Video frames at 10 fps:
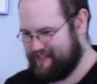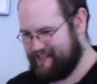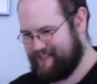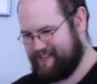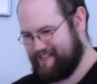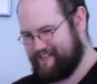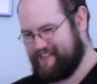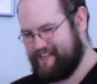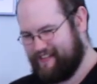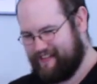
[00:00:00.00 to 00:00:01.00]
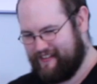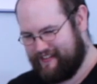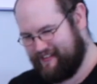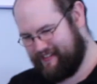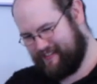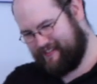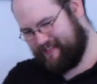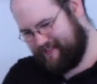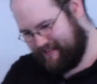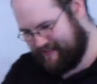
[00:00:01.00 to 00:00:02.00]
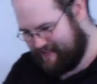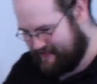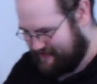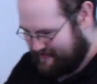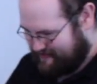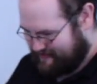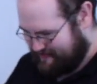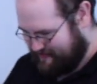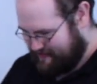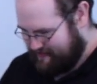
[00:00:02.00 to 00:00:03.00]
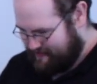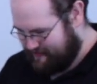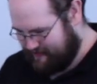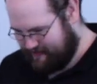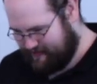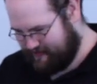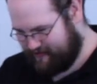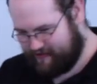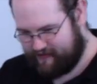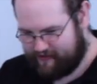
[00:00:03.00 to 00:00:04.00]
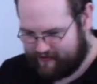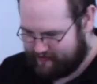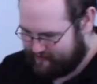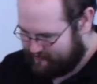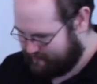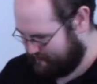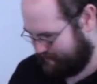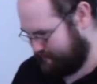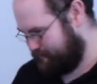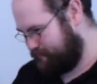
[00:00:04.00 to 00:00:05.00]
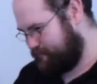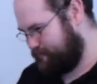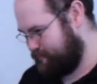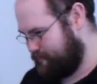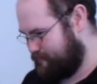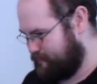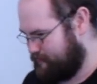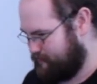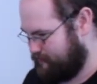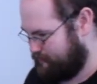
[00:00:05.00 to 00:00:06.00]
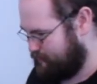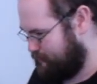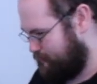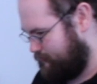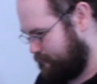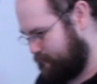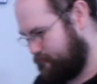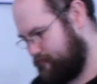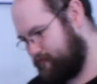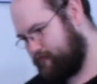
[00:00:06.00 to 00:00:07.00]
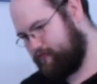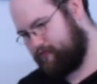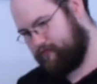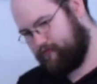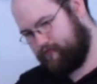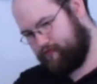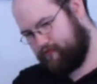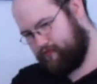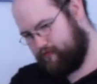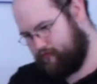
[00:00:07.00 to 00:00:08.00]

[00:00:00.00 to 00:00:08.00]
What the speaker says: The person shown says nothing.